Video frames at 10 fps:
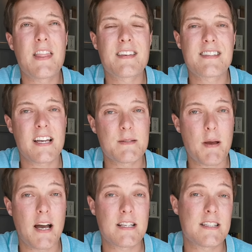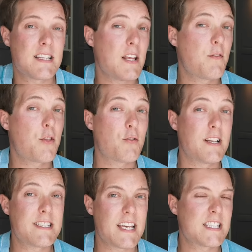The science behind it, they say it's
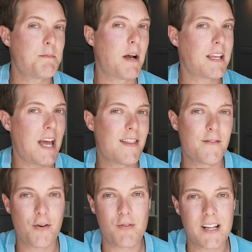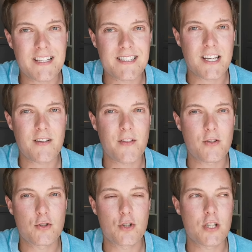thoroughly tested, but again, they've not released any of
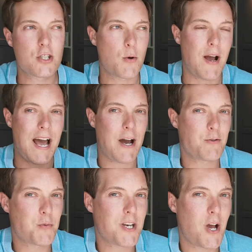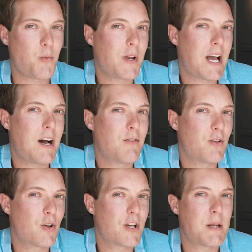those studies, so how do we know? We can't
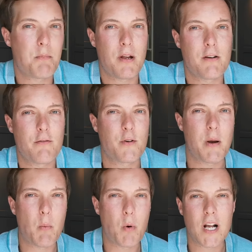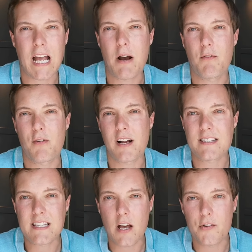look at it, peer review it, and work out for
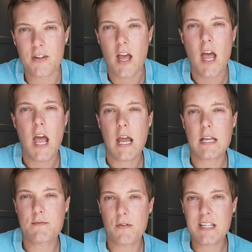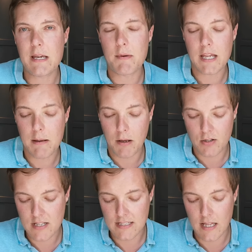ourselves. It's very gimmicky
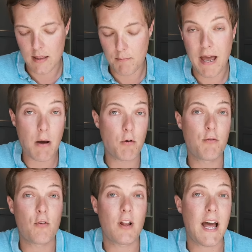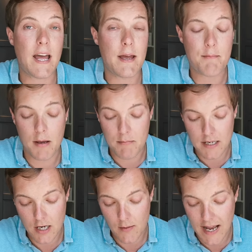because they say the powerful
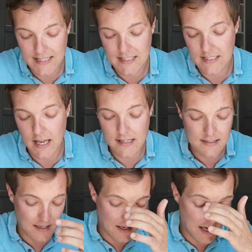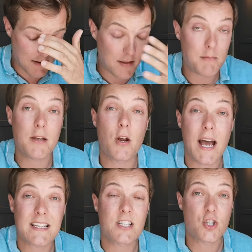amino acid enzyme, the amino
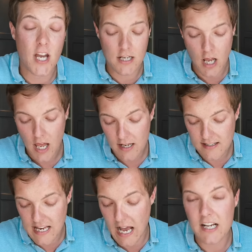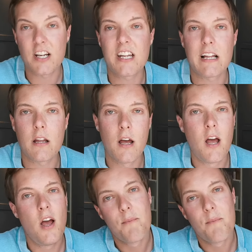acid chain, darkenyl.